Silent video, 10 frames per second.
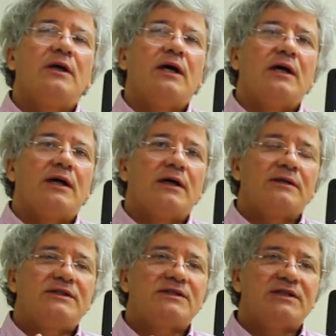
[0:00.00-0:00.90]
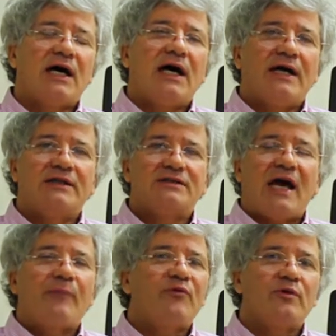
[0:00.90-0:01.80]
uh, design is
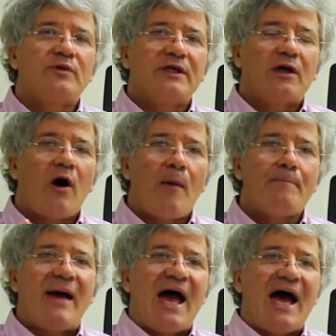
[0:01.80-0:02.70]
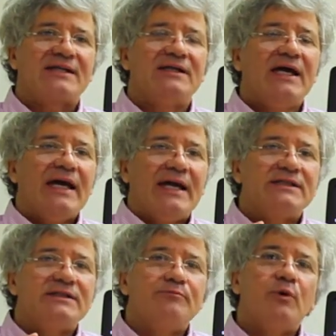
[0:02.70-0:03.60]
absolutely compact, and
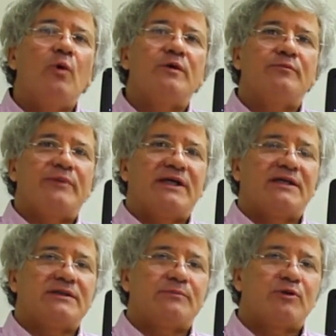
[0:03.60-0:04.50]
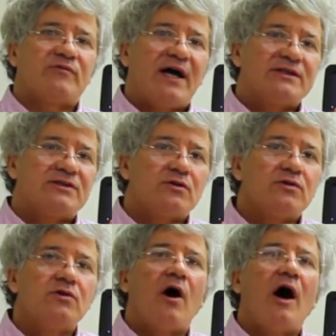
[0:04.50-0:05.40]
it's important because it provides a
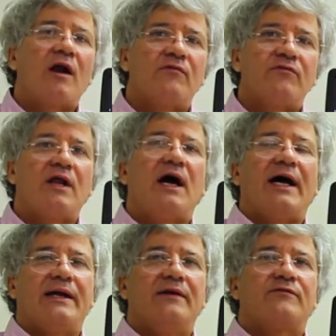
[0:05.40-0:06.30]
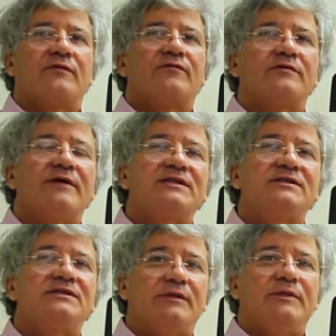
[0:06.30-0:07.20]
lot of light for
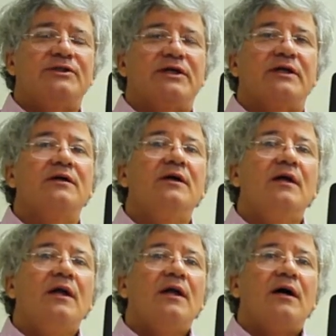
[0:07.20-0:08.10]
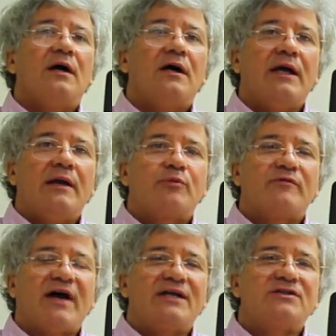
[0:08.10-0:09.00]
fluorescence imaging. Uh, it
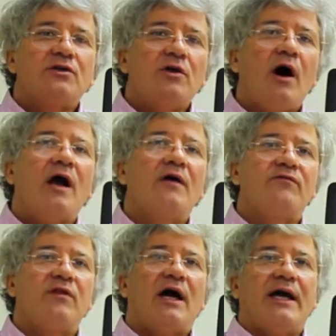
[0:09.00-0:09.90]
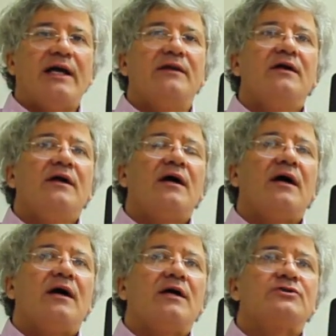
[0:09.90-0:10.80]
provides a lot of light
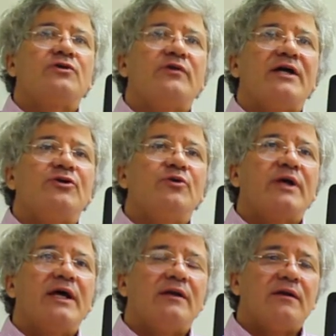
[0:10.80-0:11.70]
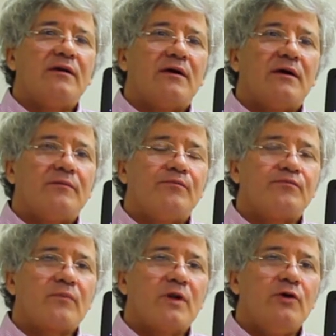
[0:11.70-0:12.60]
uh, so that you can um,
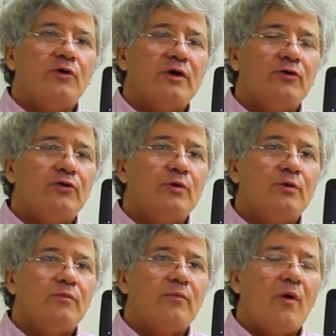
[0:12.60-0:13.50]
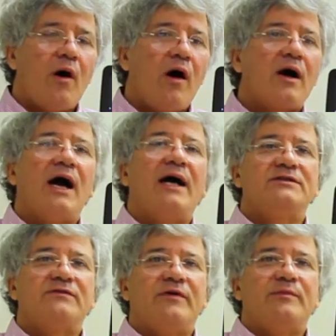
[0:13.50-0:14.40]
you can do all
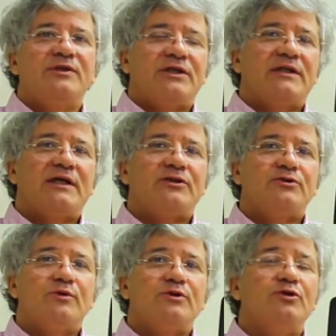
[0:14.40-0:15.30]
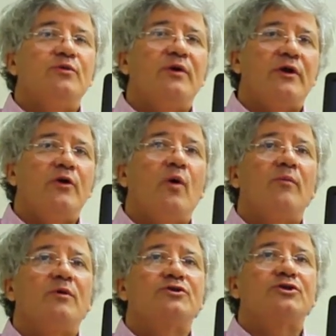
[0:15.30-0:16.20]
kinds of imaging that you would do with a
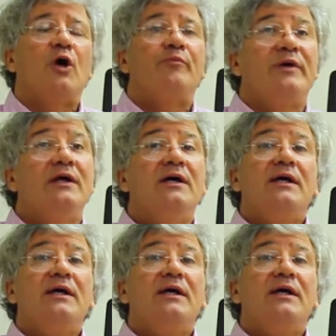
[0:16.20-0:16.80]
normal scope. And